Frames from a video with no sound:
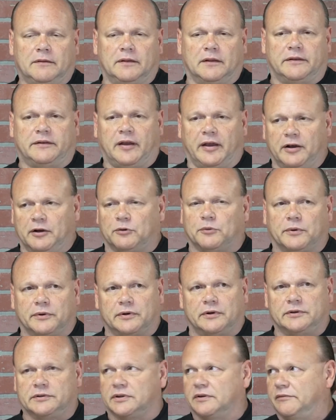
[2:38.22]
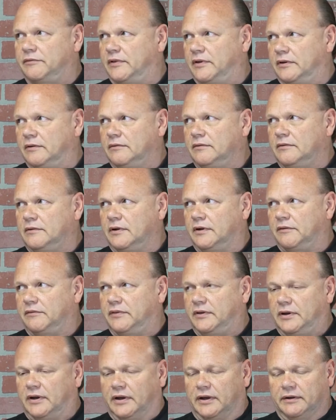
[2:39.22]
the tailwaters of the
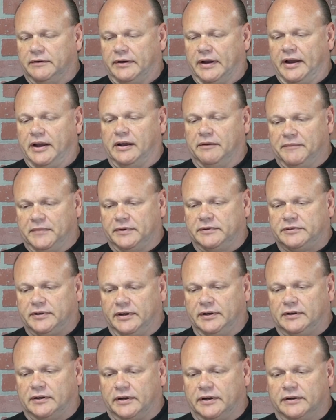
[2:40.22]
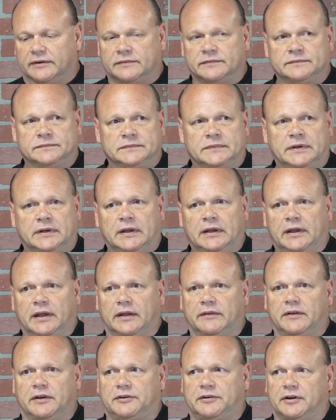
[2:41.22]
of the uh, dam at Sinclair. Yeah.
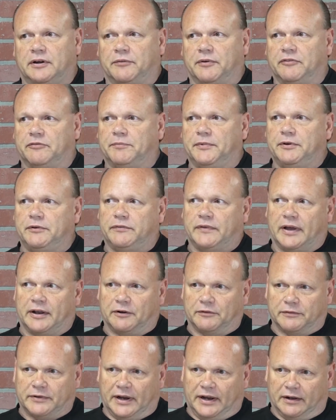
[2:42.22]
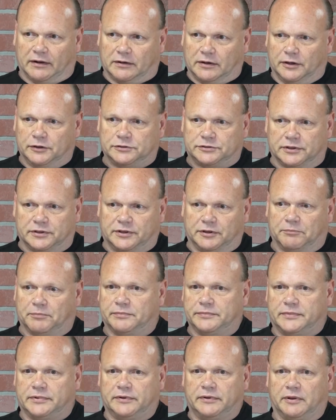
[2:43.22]
And this year we've moved that on down closer
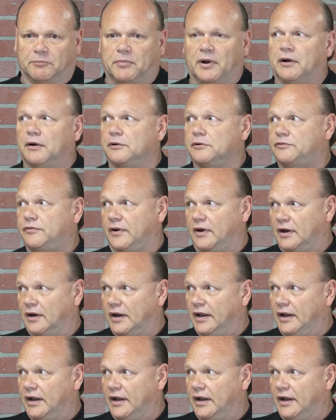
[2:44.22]
to, to the Balls Ferry